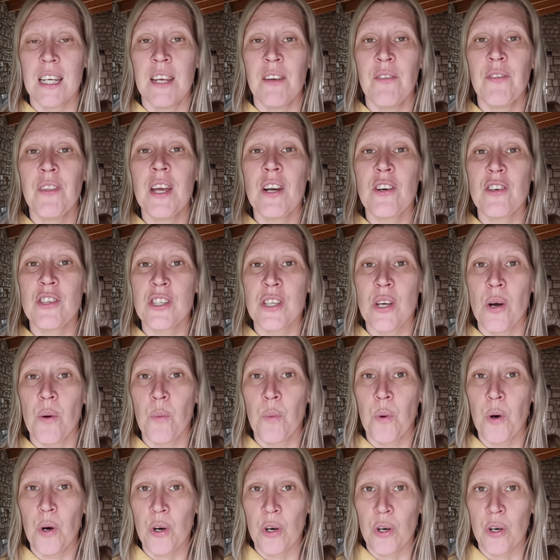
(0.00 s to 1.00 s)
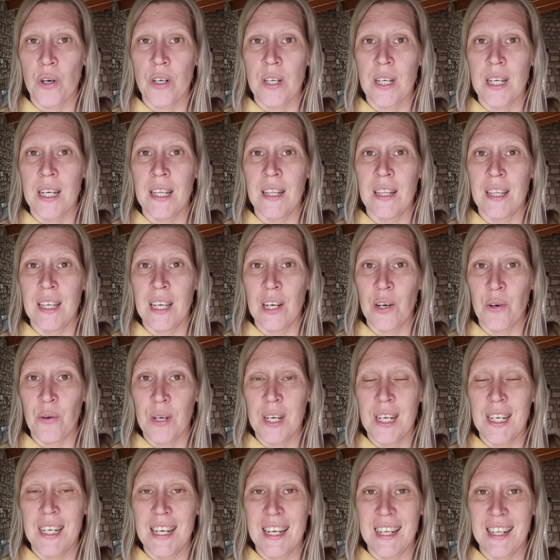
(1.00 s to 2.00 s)
if there is a word in the
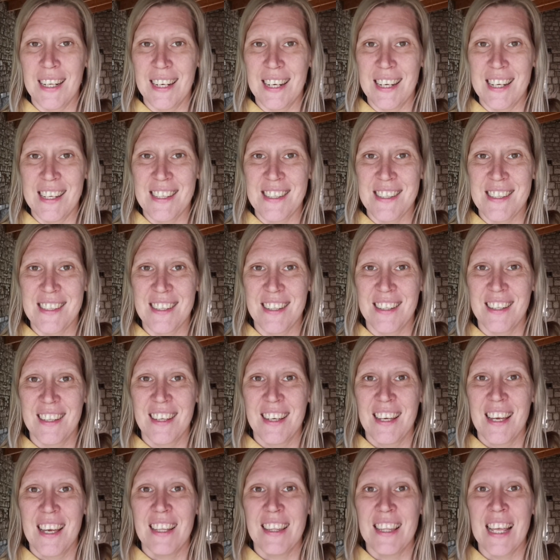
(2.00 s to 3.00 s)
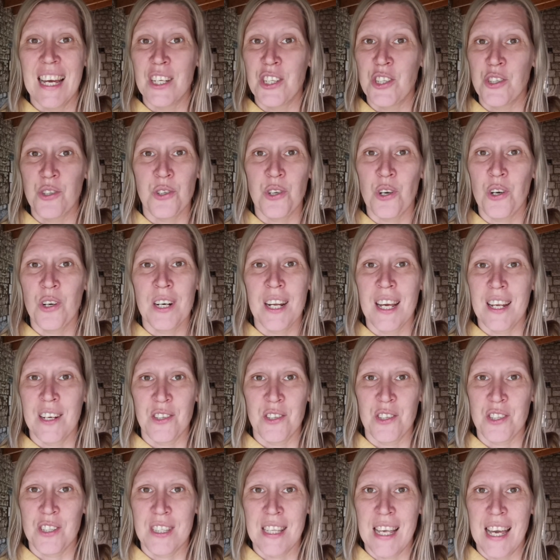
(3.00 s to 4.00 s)
ingredient list that you don't
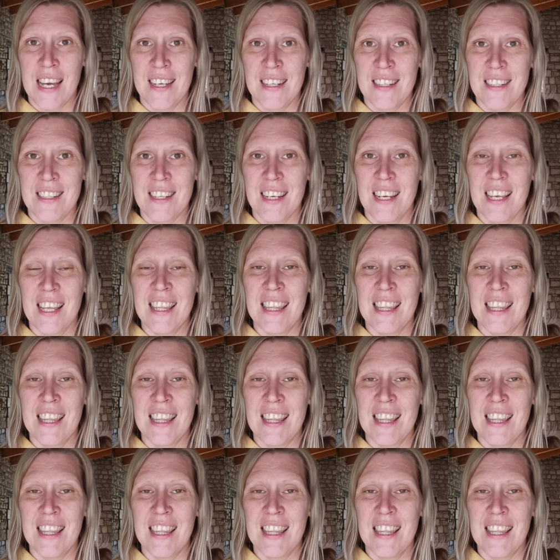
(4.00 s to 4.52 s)
understand,